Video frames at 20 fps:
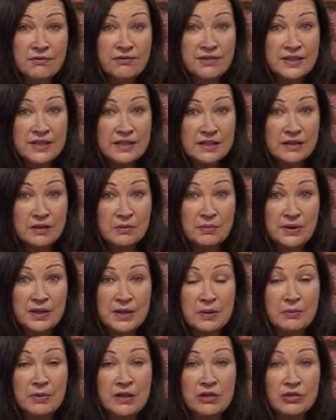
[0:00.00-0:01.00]
feeding the
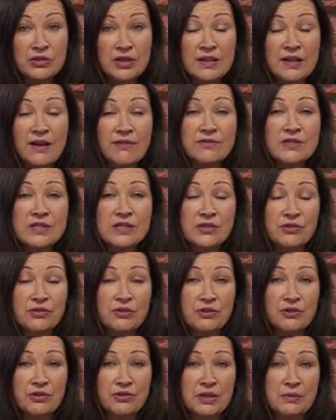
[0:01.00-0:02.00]
baby, looking after the
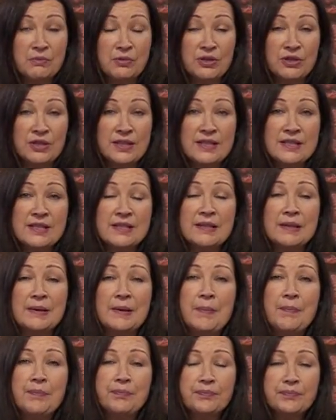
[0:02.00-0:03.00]
other three boys.
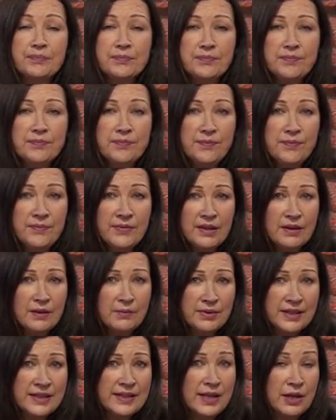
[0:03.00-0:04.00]

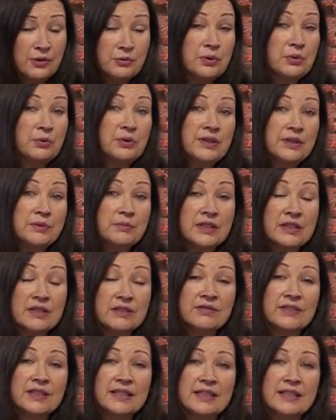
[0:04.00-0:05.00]
By now we were in the middle
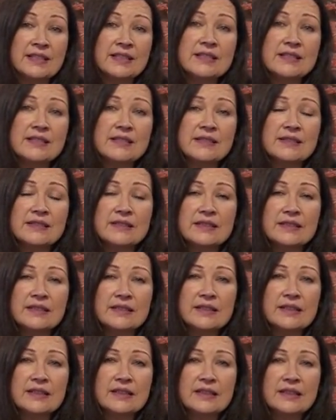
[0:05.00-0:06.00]
of the night.
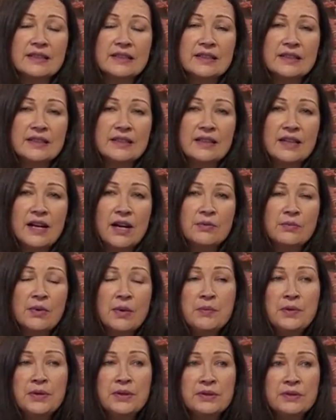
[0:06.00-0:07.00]
I
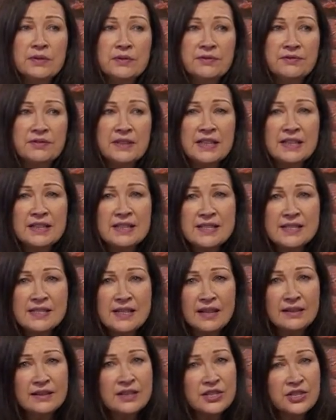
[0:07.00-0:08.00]
remember feeling
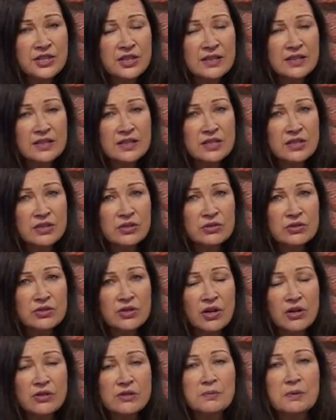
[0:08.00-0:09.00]
sad that she needed to go
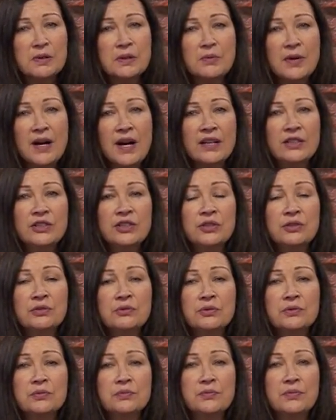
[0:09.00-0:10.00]
to hospital, but I
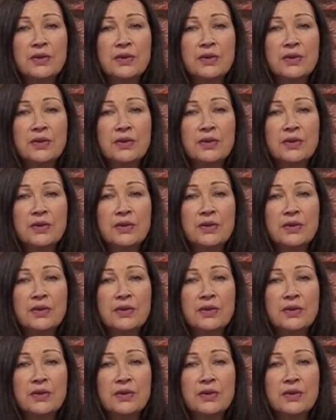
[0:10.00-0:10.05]
knew